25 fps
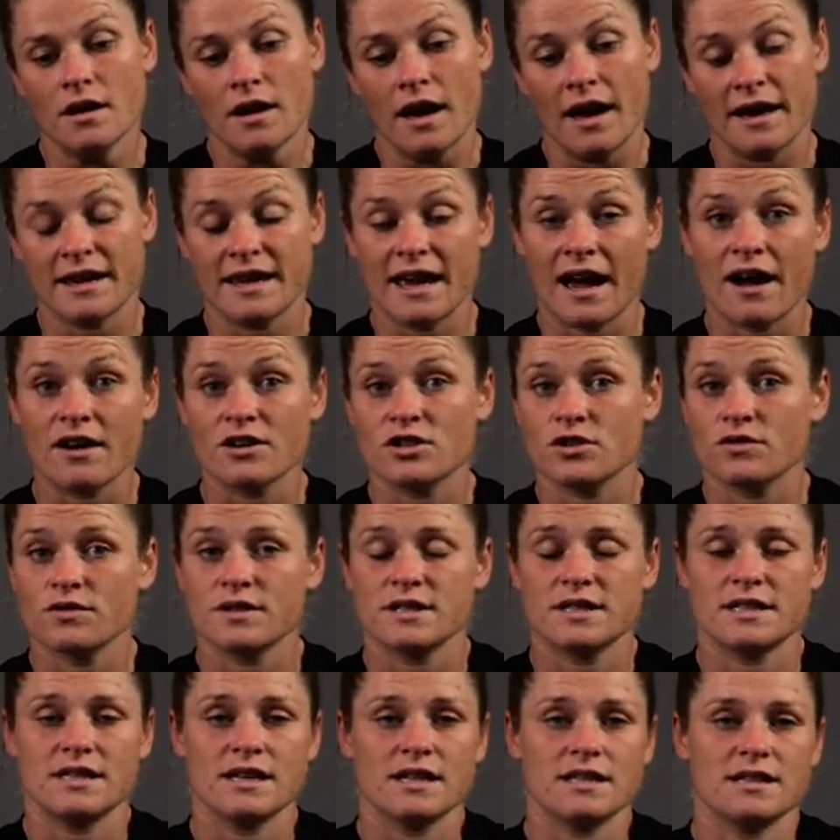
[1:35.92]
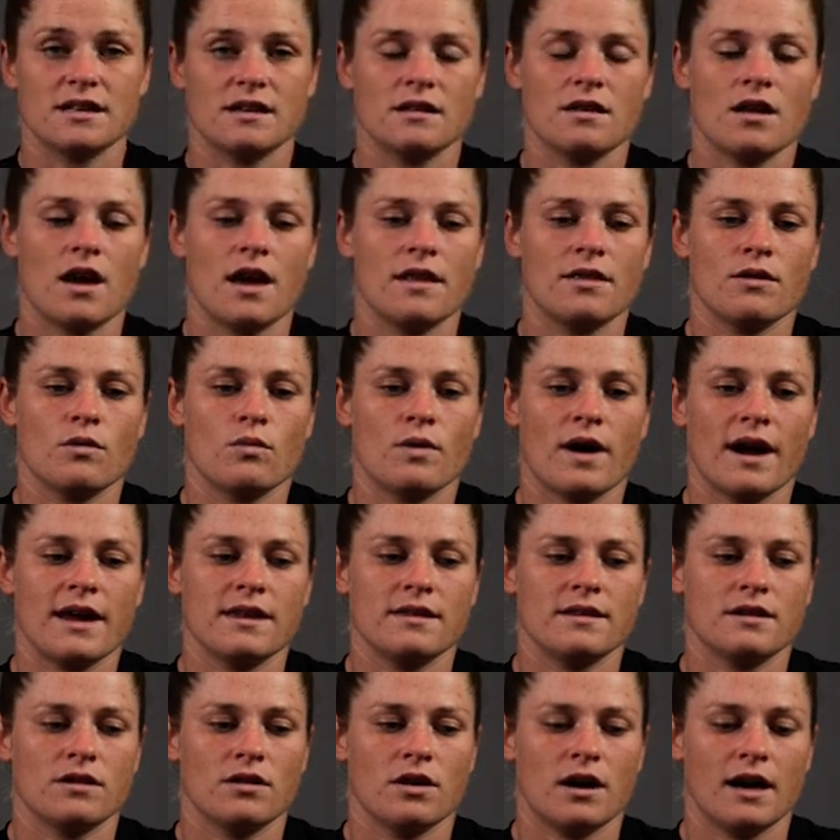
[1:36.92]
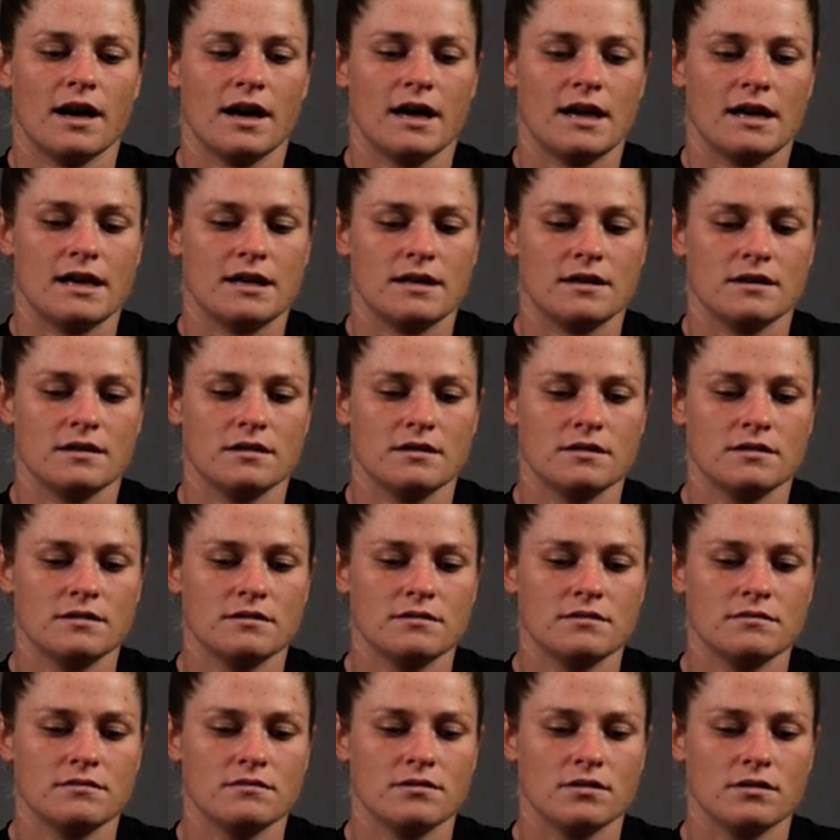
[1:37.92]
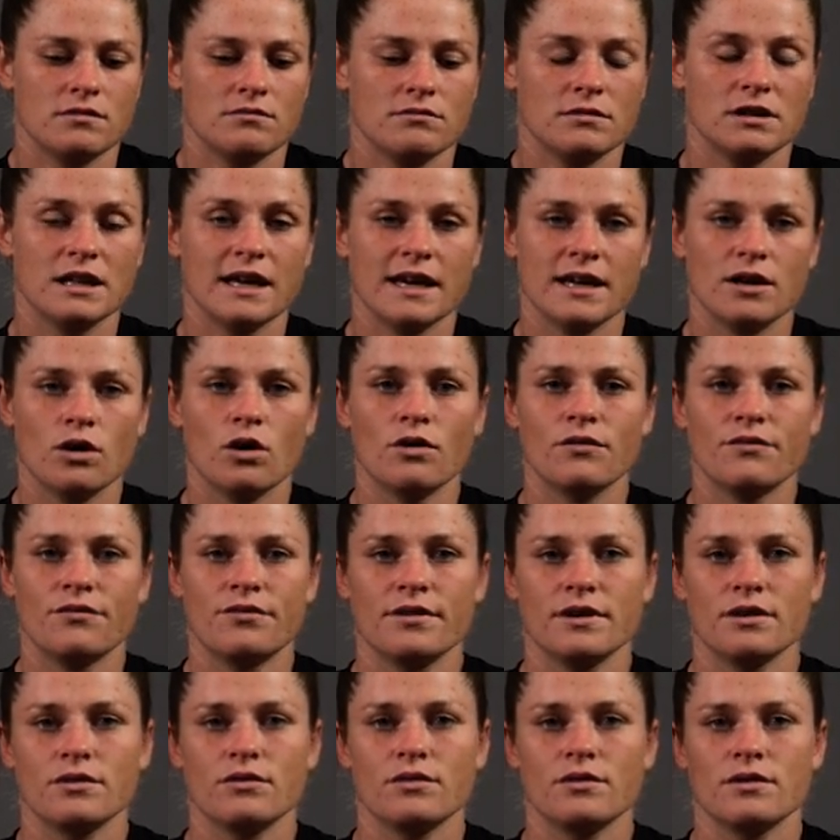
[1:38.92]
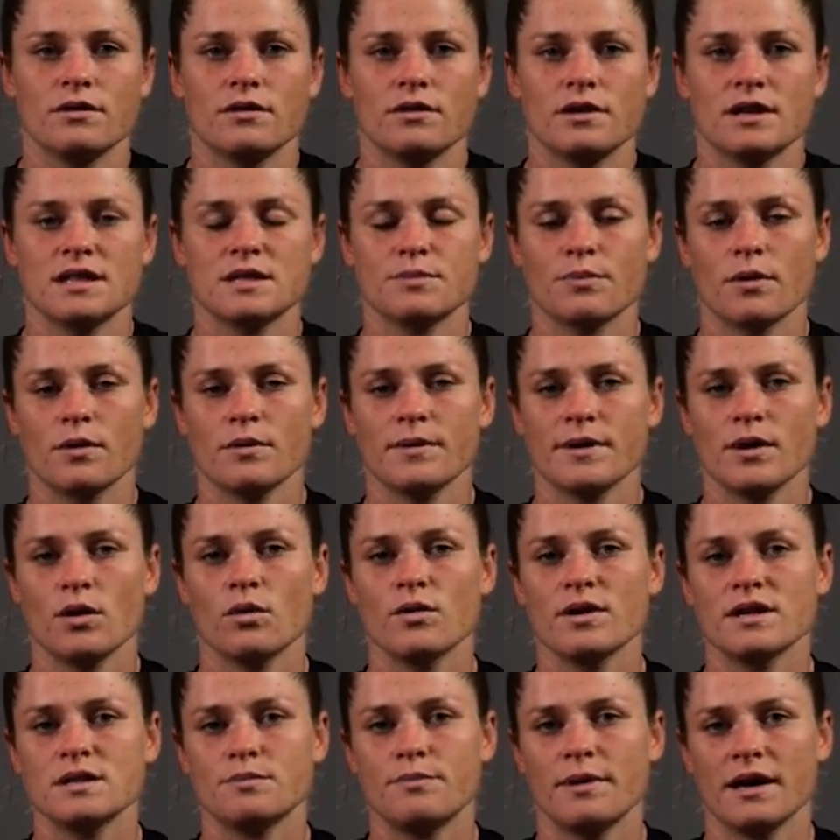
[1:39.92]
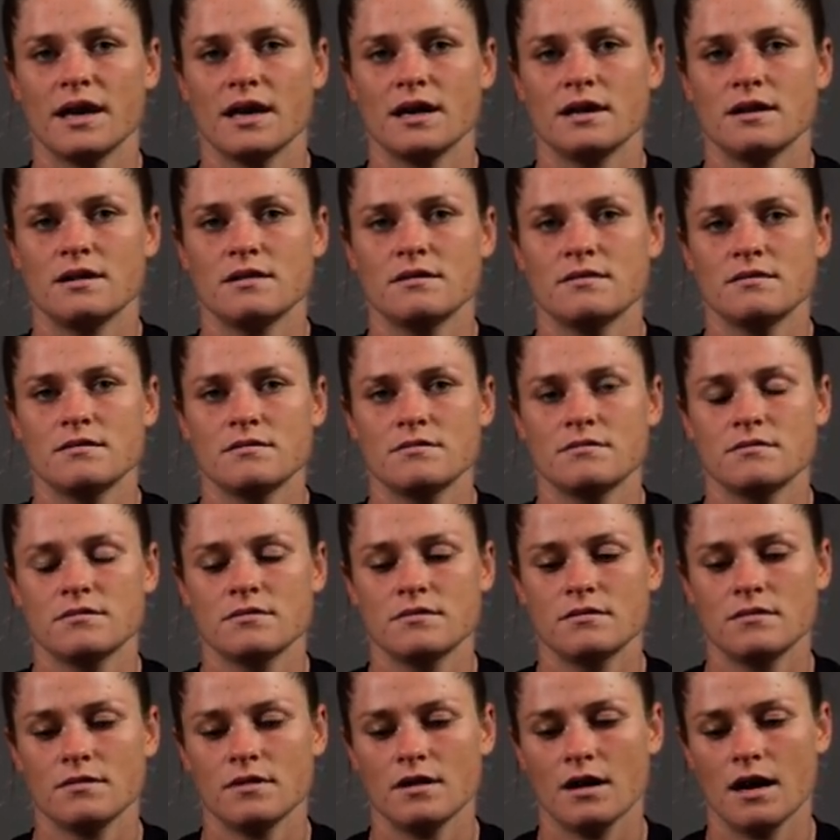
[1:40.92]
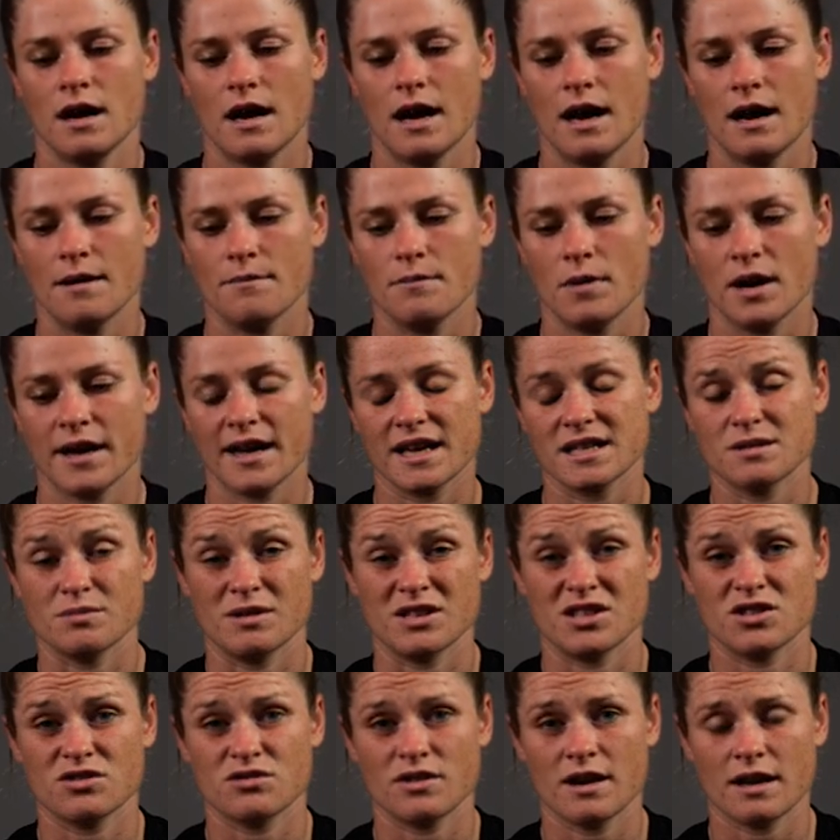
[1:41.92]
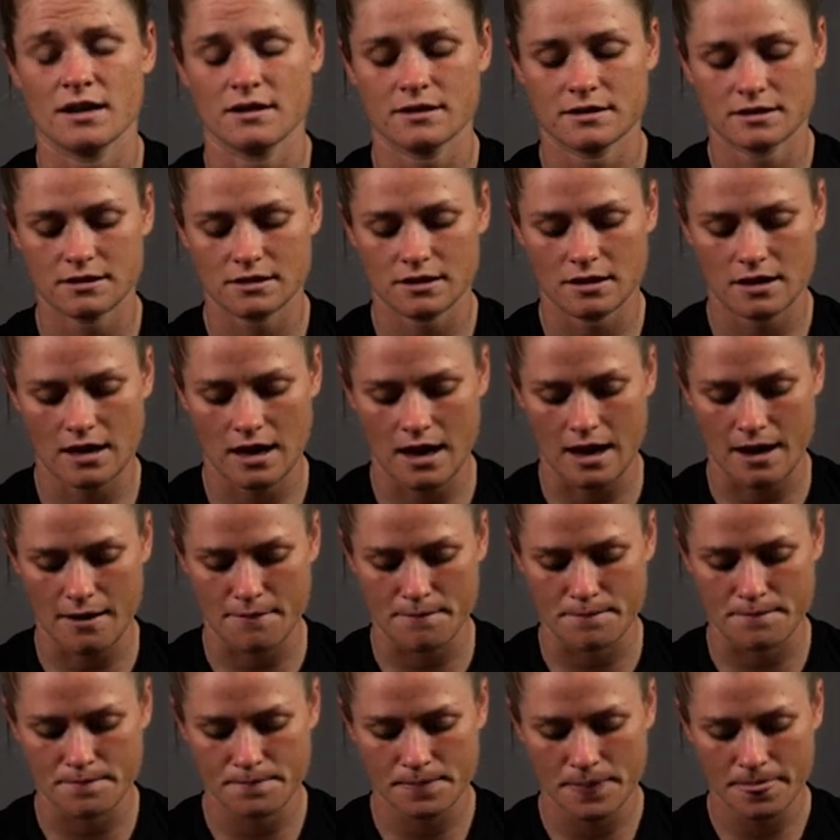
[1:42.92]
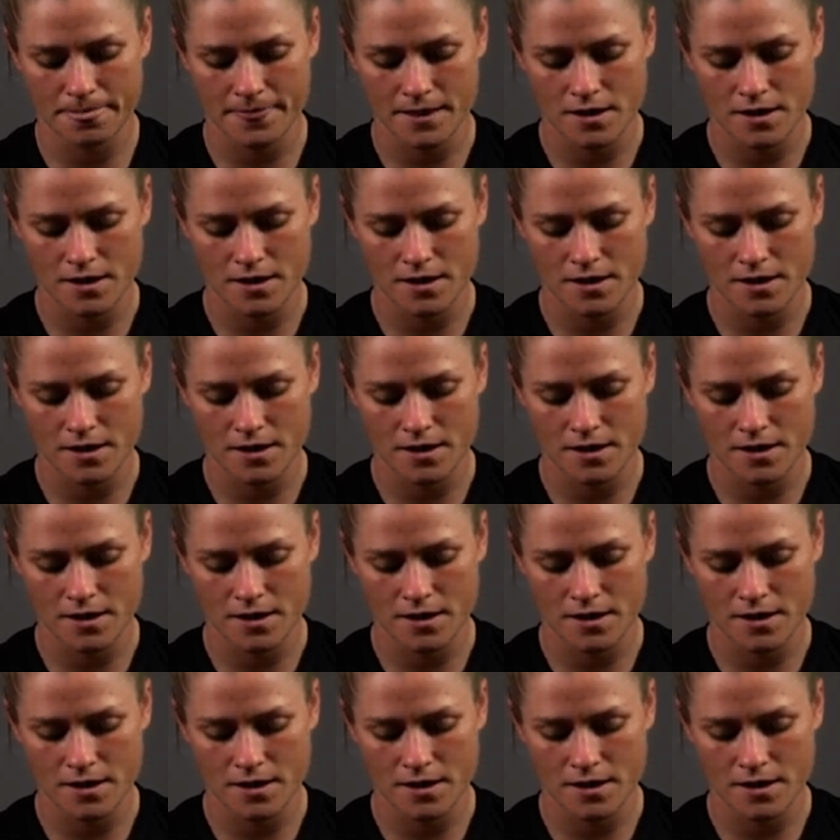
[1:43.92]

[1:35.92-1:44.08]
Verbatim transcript: and characteristics, and, and the way that I lead on field has probably always been um, I guess, my strengths. Um,